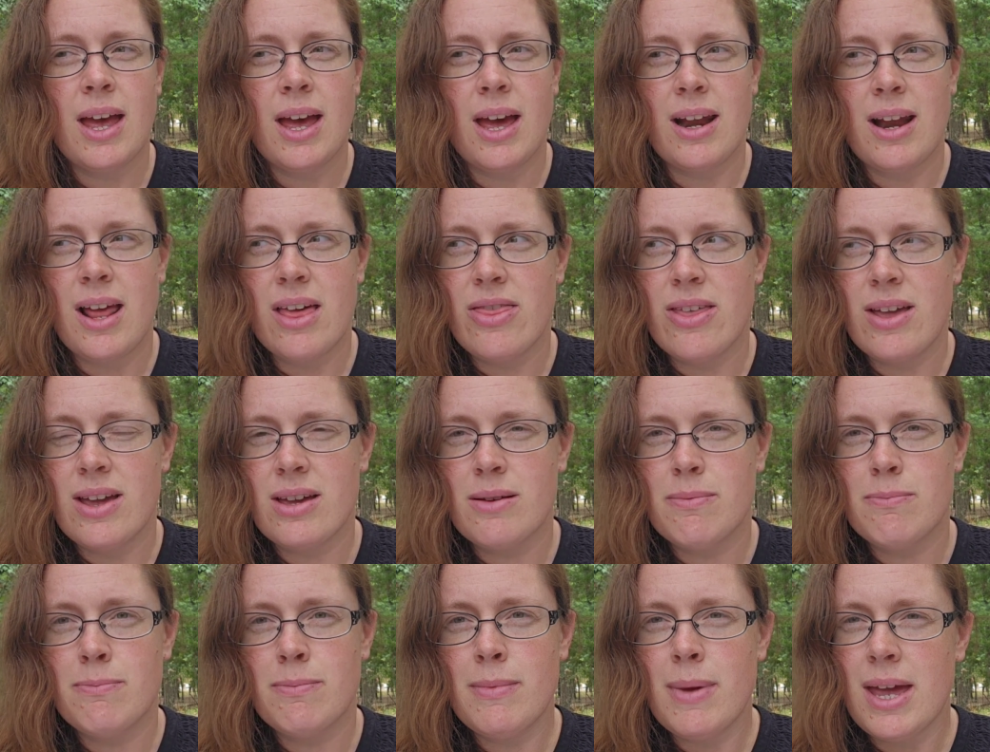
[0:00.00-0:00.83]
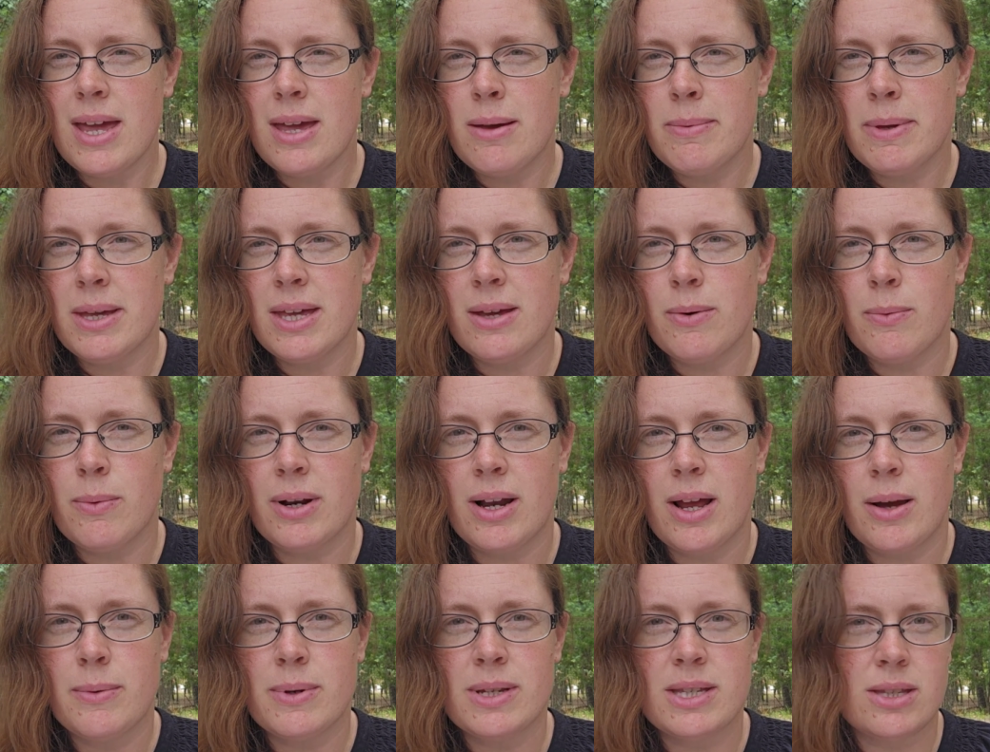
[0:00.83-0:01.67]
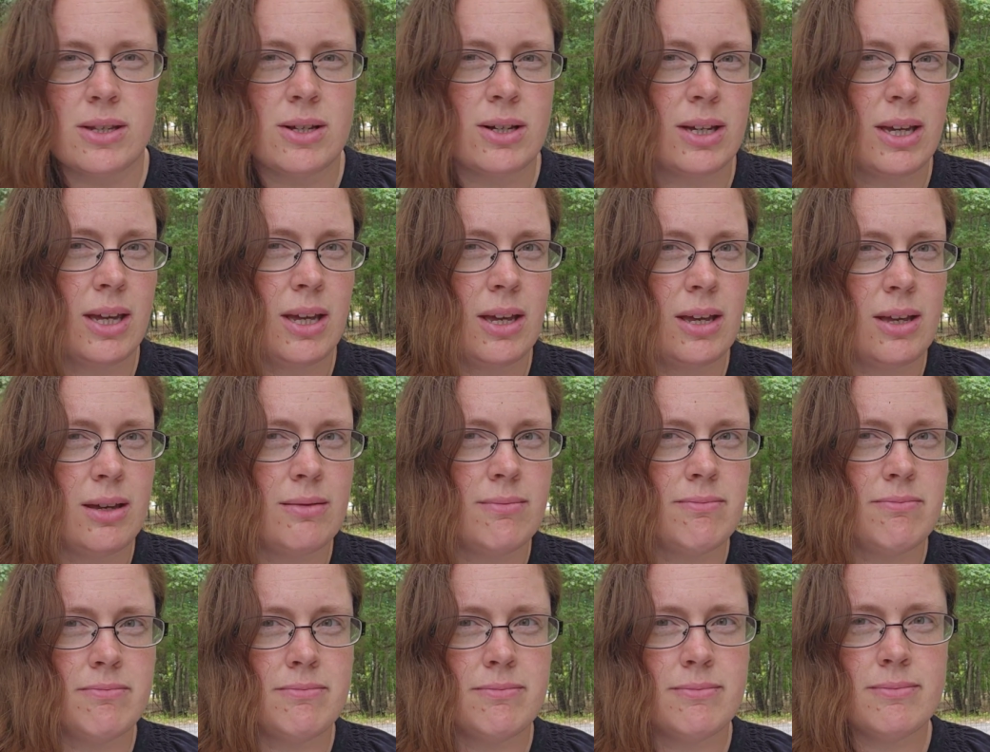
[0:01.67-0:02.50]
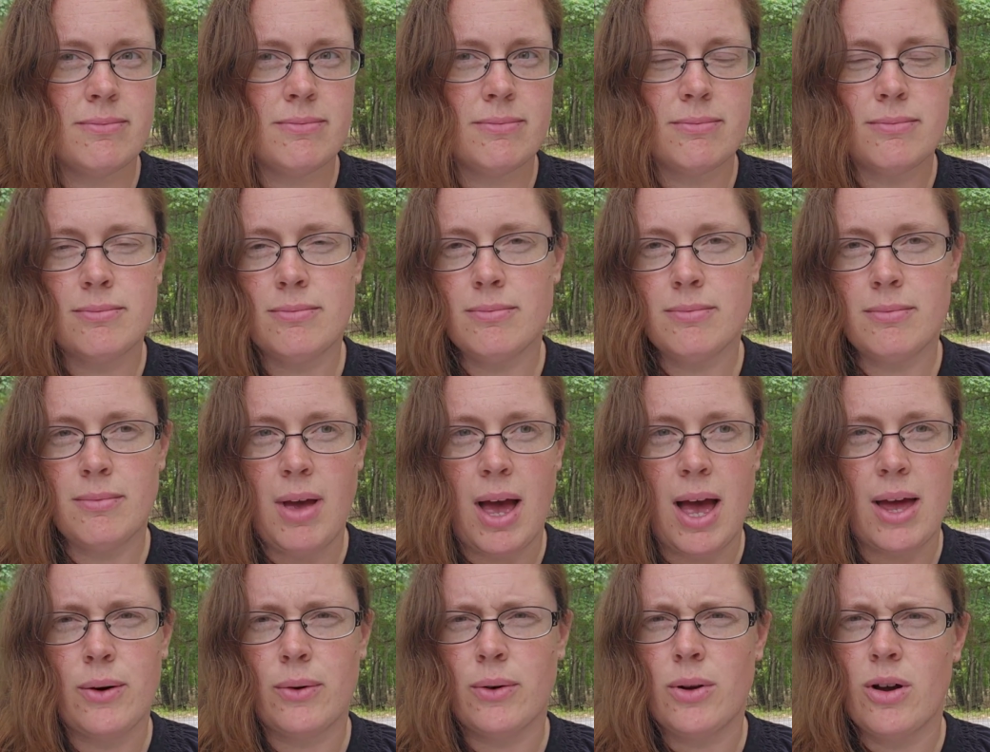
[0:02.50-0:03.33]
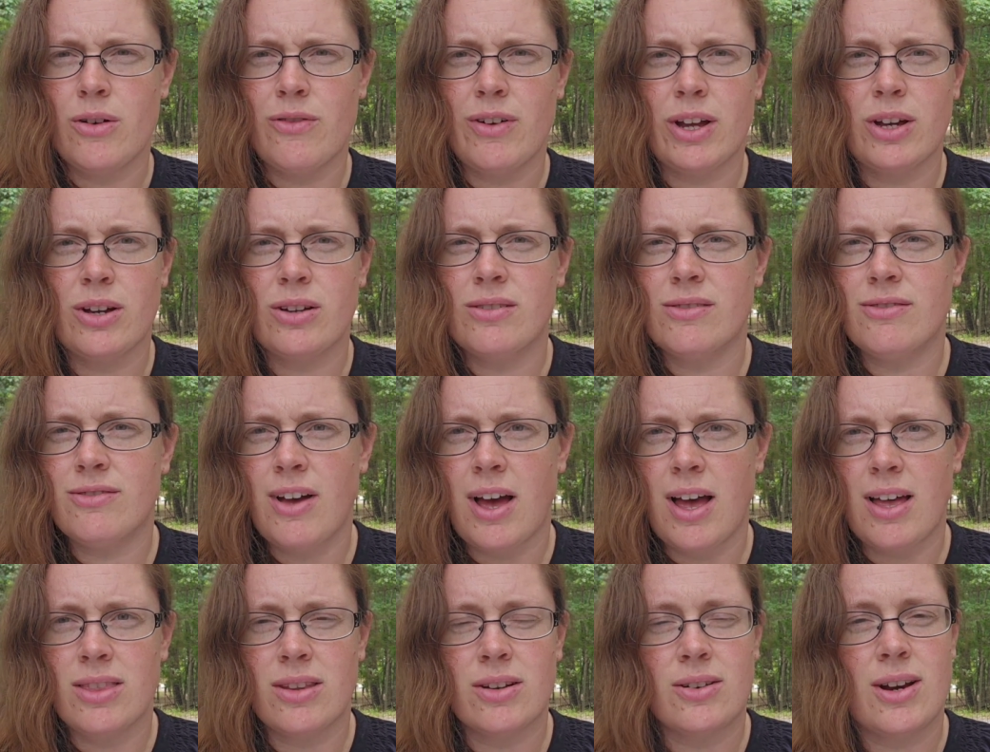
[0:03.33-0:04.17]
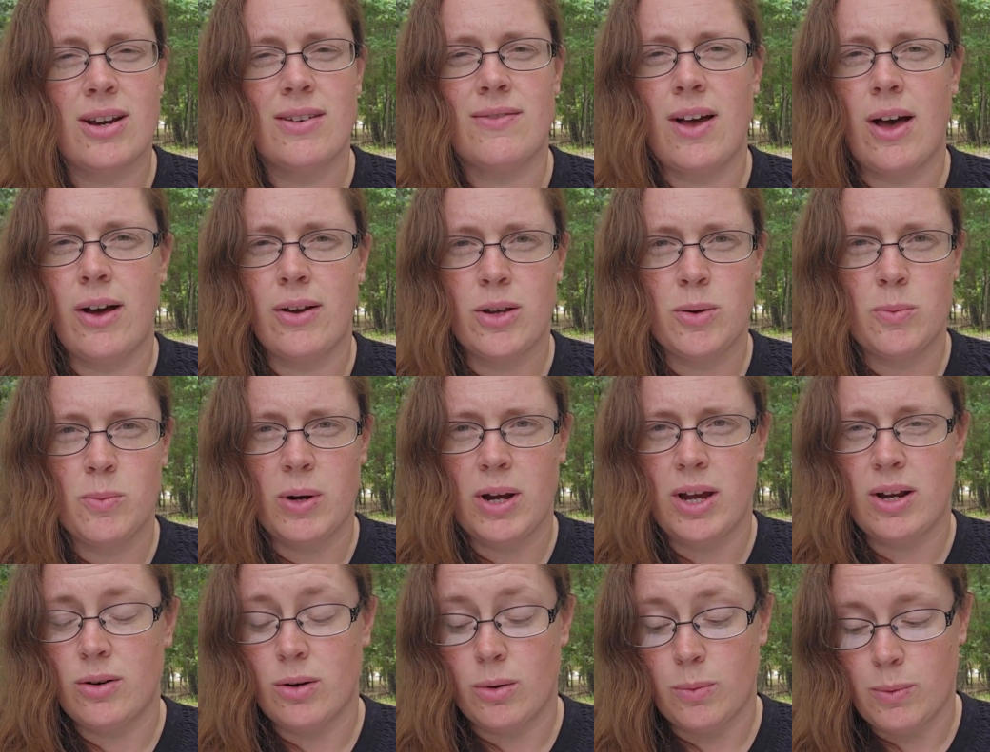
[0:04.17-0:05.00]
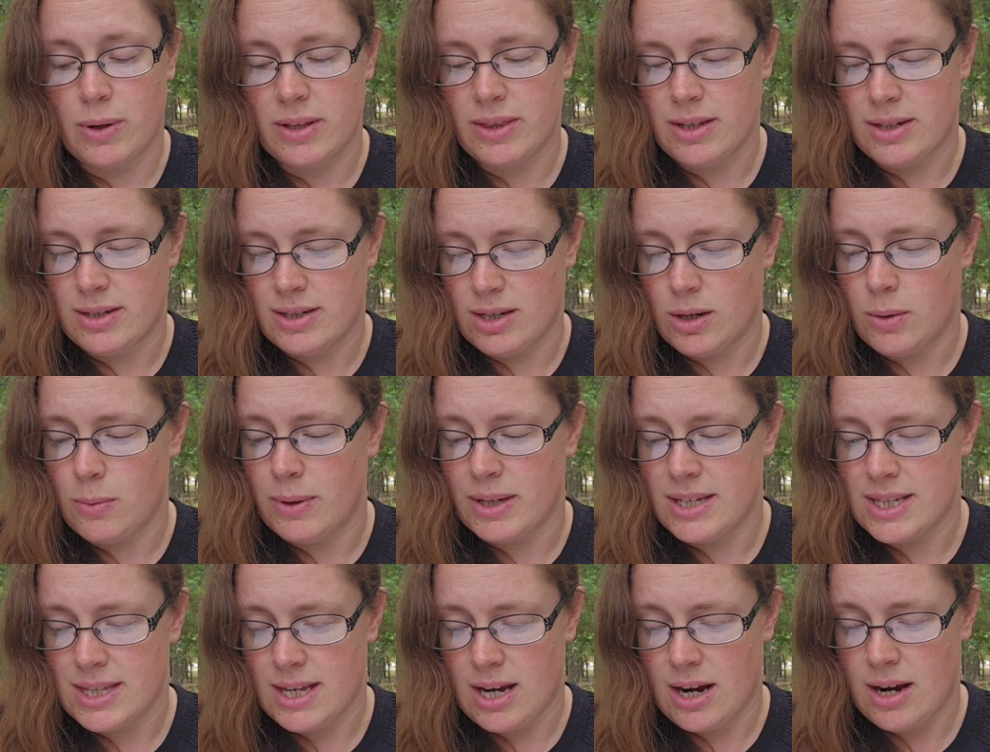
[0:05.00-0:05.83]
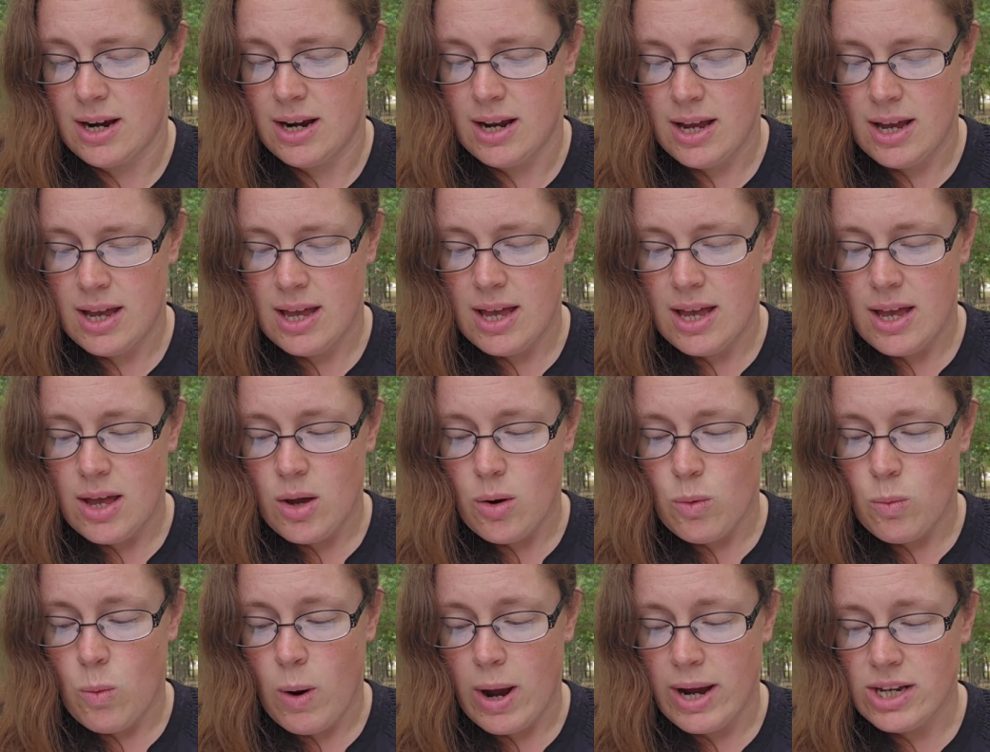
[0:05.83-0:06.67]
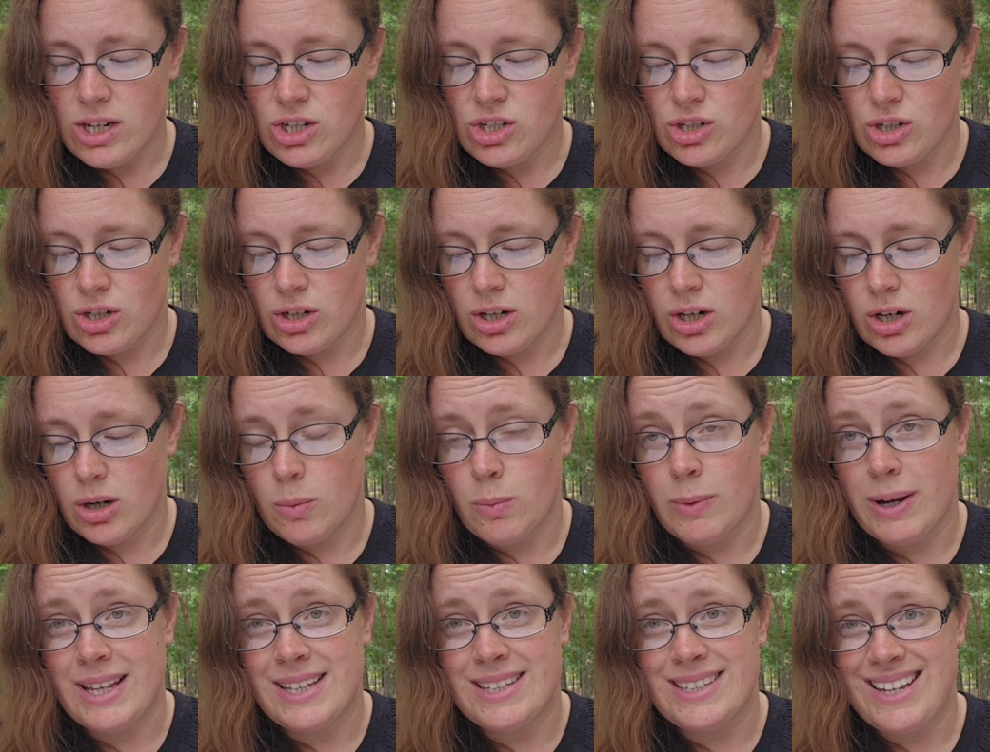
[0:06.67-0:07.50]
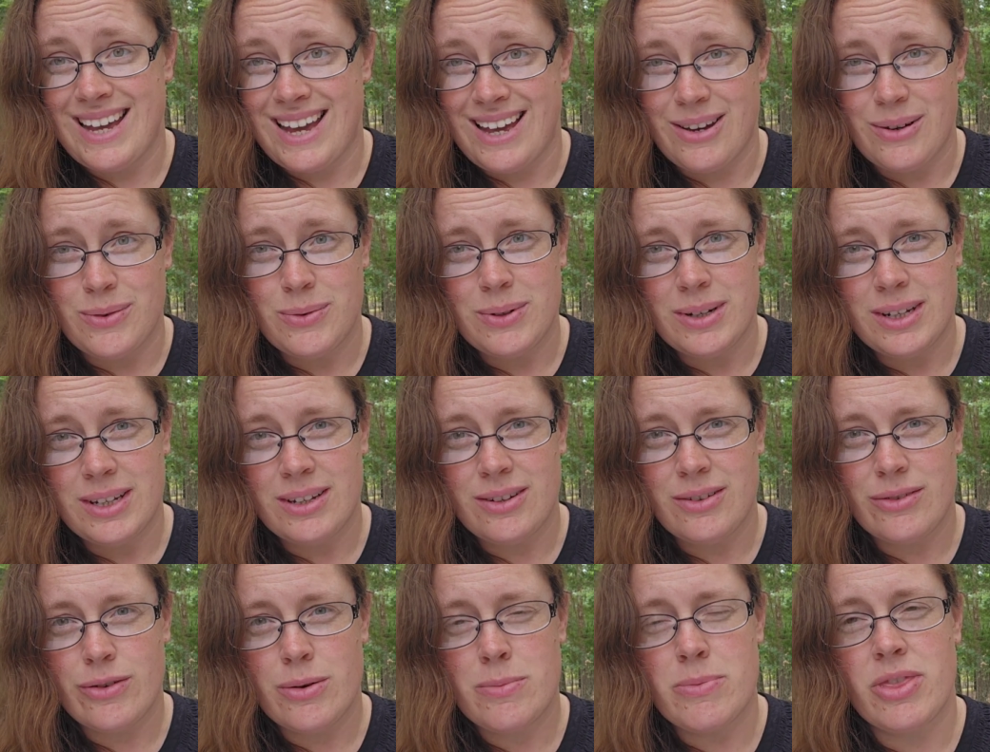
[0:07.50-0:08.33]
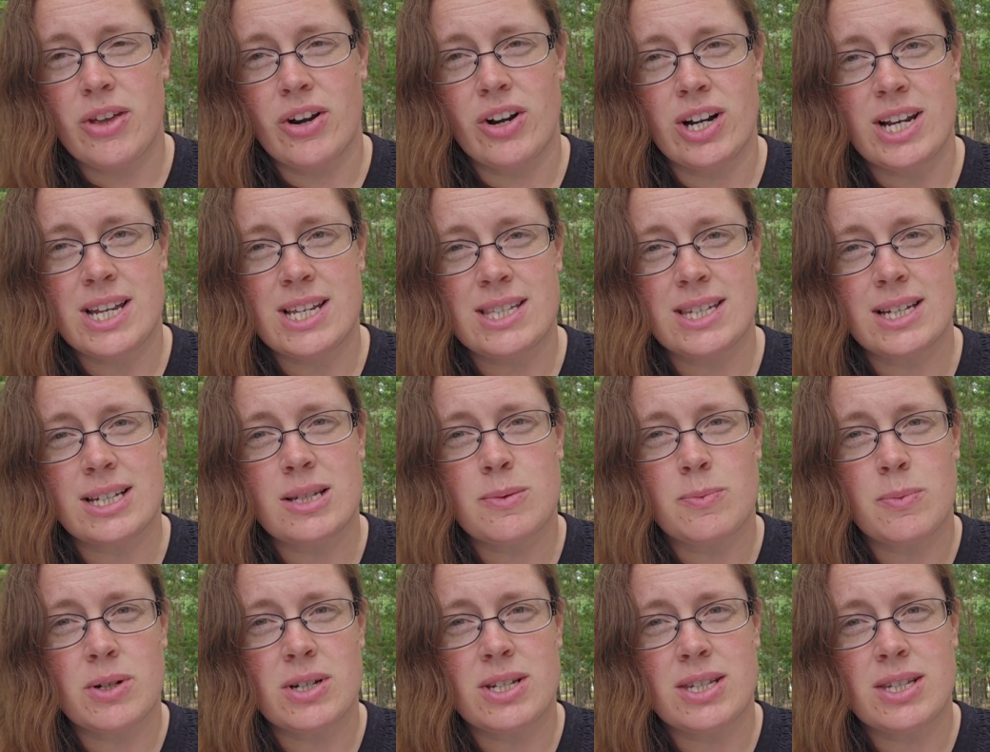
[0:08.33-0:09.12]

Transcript: And I think maybe when I was looking, I don't know if I couldn't find the Great Value brand or what the deal was there. White sugar went down from 36